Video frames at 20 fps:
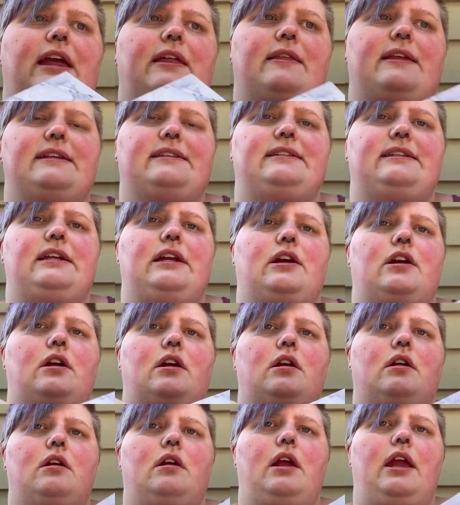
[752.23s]
this
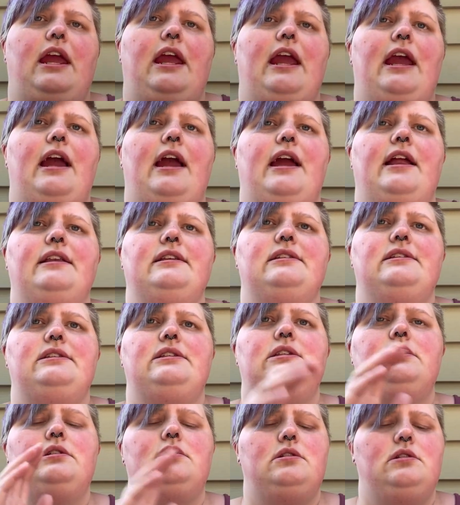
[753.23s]
year, and
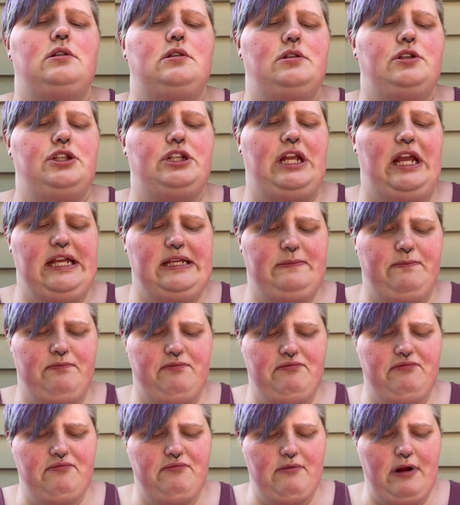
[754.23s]
she is
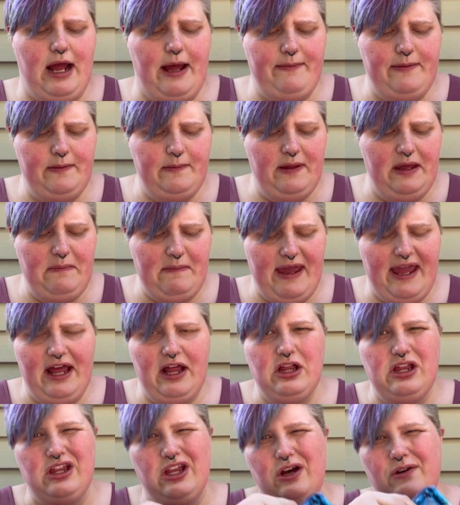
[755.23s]
probably my
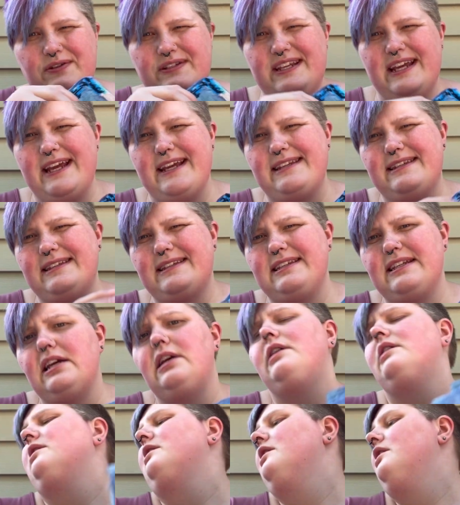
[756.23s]
closest.
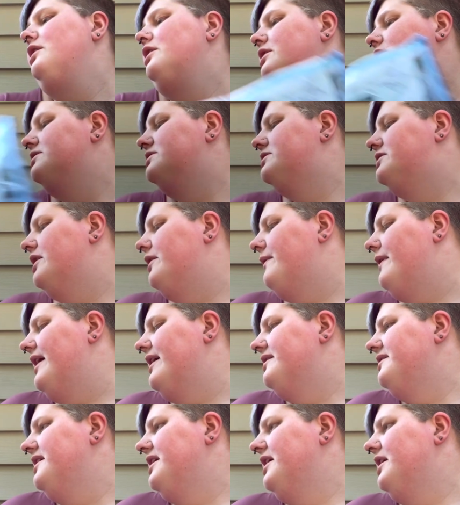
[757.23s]
So I
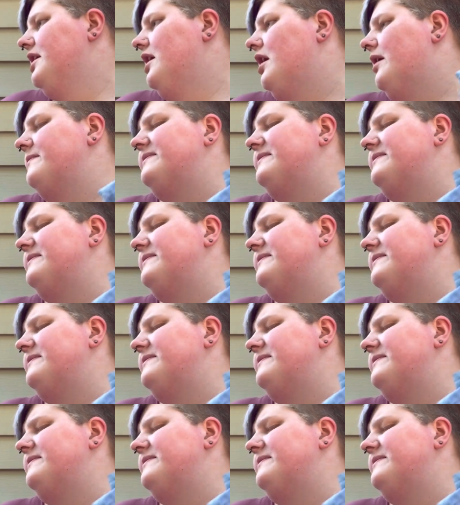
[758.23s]
think come